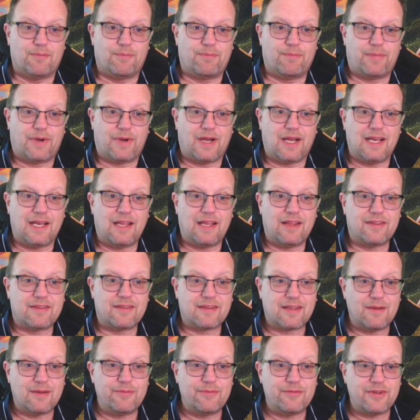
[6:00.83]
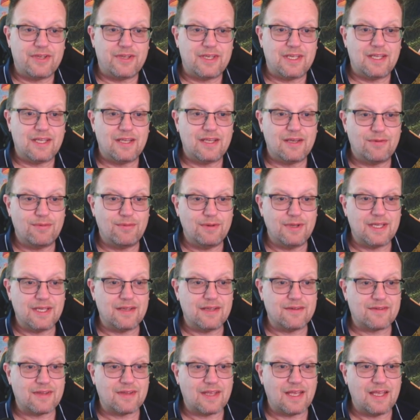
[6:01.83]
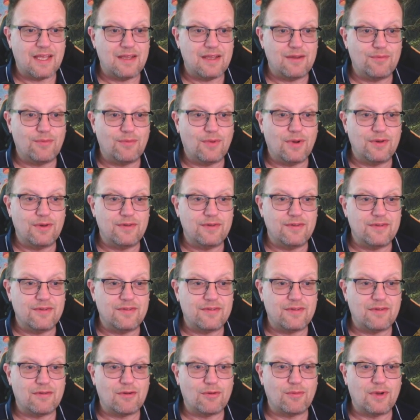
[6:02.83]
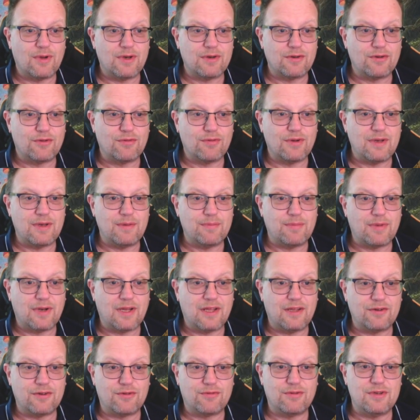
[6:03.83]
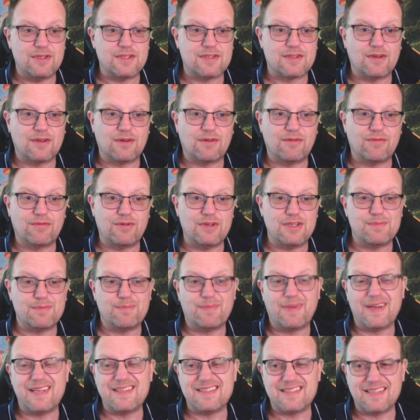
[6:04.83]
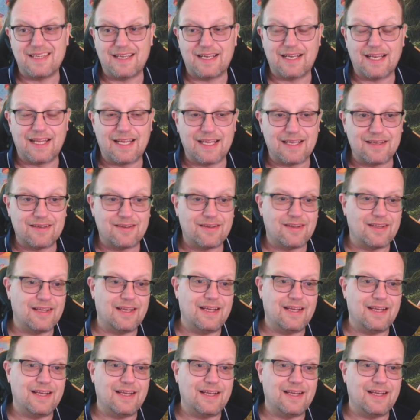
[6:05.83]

Pyleth comes in, we get a 101 green plant creature token for each basic land.